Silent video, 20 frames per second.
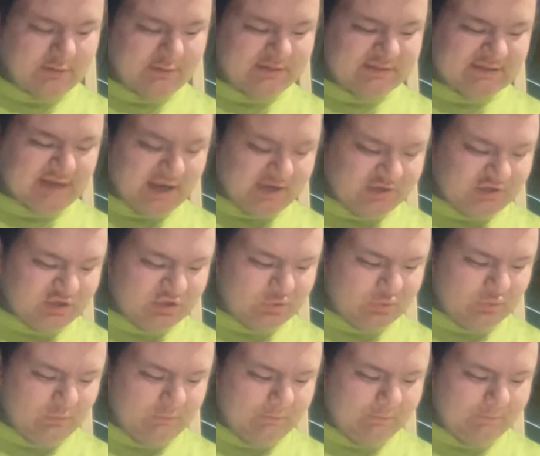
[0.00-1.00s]
Side
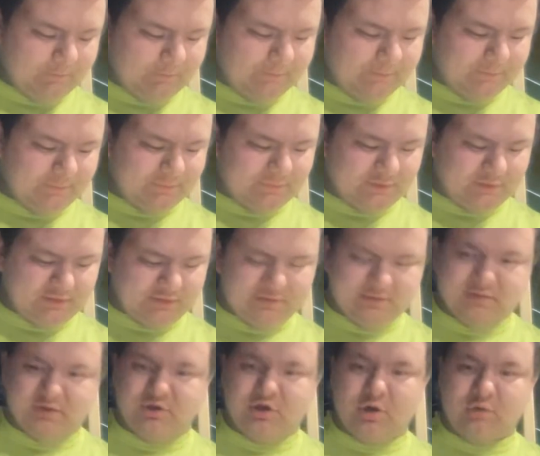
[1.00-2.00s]
2,
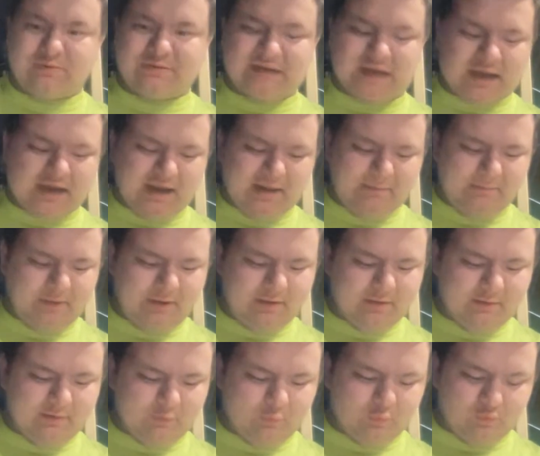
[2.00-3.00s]
No Time
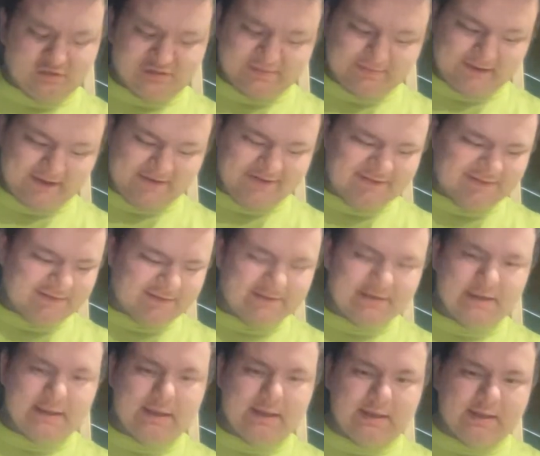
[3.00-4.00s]
or Space.
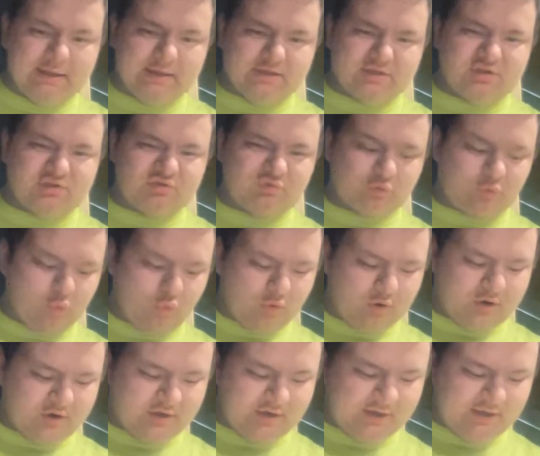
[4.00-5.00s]
This was
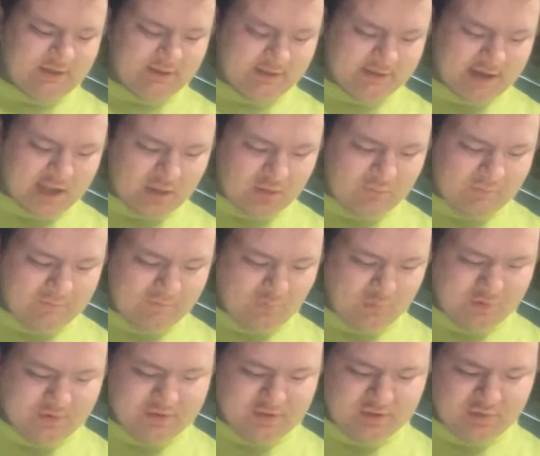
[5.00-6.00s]
recorded in
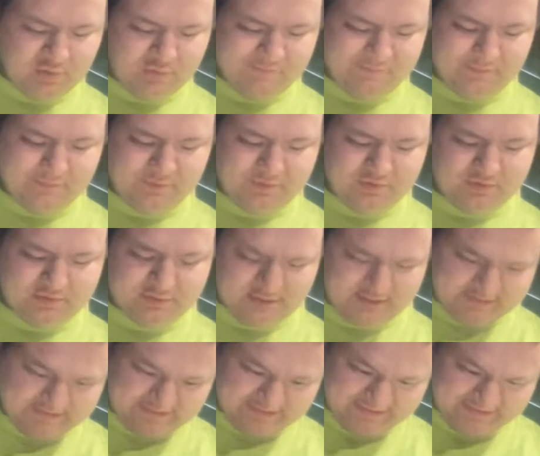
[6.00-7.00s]
California, November
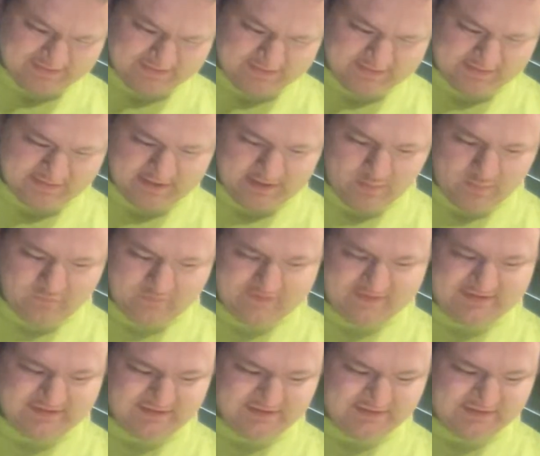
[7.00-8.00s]
1968, with the
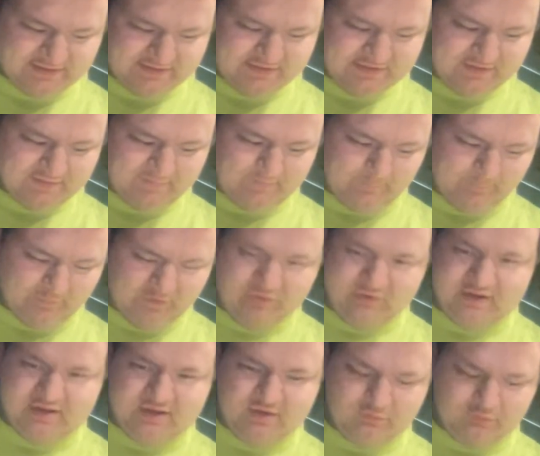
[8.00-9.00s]
assistance of
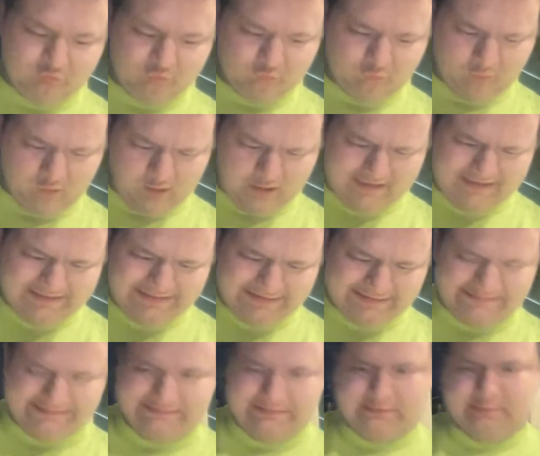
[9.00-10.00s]
Bernie
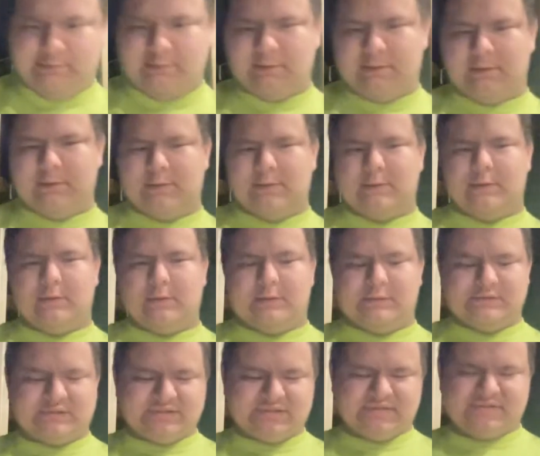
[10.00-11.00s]
Cross.
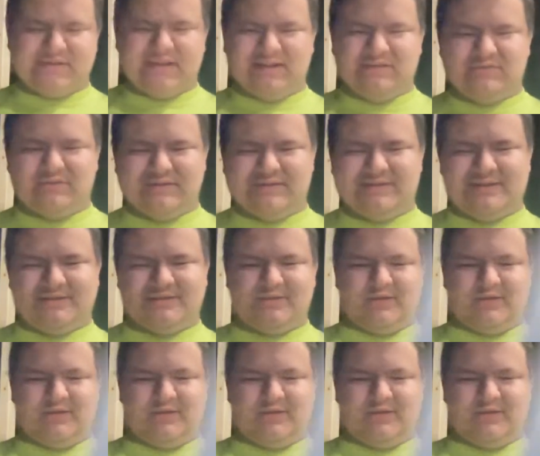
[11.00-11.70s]
So that's what it says